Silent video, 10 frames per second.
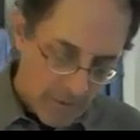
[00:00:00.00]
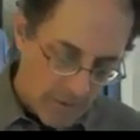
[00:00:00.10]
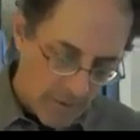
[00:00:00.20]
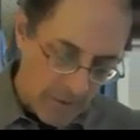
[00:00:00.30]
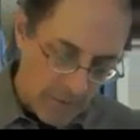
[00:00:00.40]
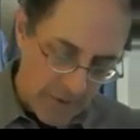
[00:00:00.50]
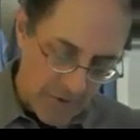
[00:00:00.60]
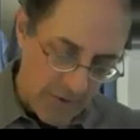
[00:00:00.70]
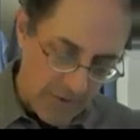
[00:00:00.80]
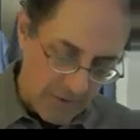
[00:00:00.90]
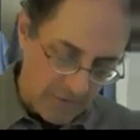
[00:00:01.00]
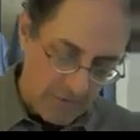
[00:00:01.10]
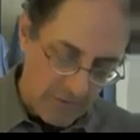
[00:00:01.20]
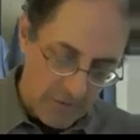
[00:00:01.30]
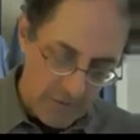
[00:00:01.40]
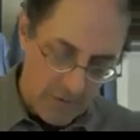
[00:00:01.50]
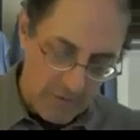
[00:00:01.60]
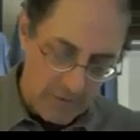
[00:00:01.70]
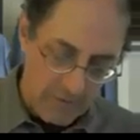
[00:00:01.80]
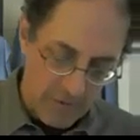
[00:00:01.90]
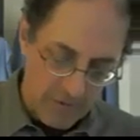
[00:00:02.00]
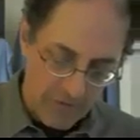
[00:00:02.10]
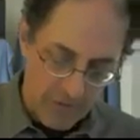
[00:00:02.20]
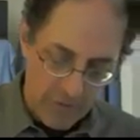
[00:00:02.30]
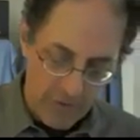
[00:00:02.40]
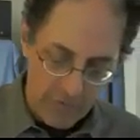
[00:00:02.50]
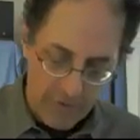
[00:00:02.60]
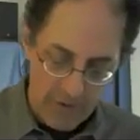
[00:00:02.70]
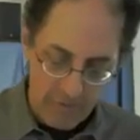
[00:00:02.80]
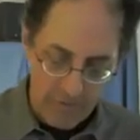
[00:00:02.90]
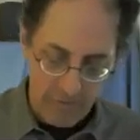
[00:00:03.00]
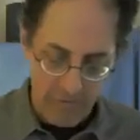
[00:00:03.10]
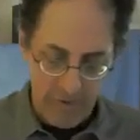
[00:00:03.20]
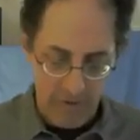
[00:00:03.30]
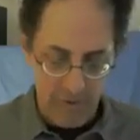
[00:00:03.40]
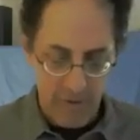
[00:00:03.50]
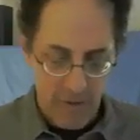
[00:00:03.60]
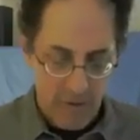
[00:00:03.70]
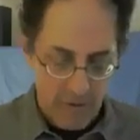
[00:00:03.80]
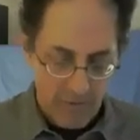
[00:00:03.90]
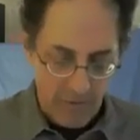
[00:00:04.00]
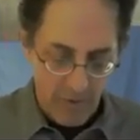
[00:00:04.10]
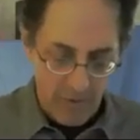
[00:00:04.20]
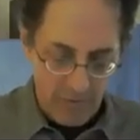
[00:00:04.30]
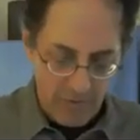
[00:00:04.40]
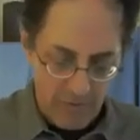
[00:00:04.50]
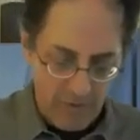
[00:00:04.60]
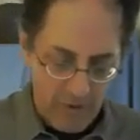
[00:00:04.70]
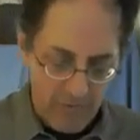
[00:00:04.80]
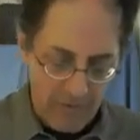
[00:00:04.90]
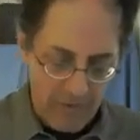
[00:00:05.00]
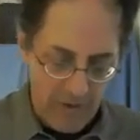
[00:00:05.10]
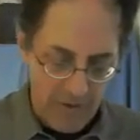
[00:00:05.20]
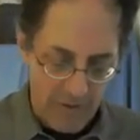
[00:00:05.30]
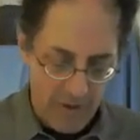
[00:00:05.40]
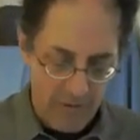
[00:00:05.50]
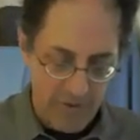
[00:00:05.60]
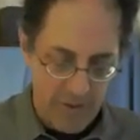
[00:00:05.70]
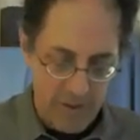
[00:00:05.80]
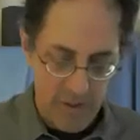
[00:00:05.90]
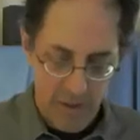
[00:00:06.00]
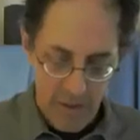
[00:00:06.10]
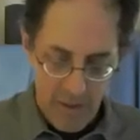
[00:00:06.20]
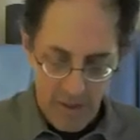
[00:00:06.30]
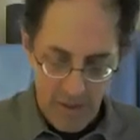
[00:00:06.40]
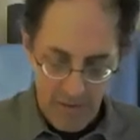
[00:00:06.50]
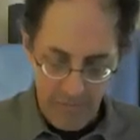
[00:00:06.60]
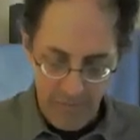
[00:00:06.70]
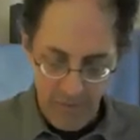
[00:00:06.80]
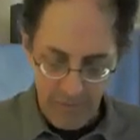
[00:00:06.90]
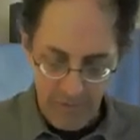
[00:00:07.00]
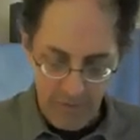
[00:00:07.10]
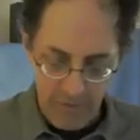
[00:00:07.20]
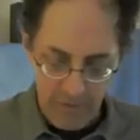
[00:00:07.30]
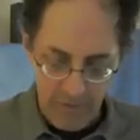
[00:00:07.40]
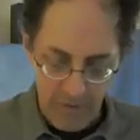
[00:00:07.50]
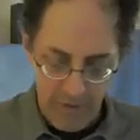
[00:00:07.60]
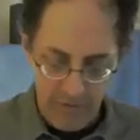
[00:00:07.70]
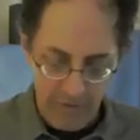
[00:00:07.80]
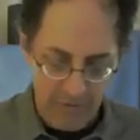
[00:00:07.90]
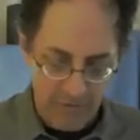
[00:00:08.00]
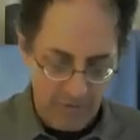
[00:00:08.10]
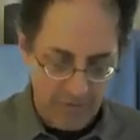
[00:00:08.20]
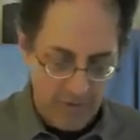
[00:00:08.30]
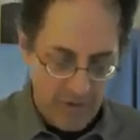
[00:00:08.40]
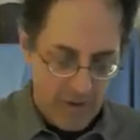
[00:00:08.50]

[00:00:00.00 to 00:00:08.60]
Another way to draw this is shown over here in this figure. So this is the potential energy versus distance.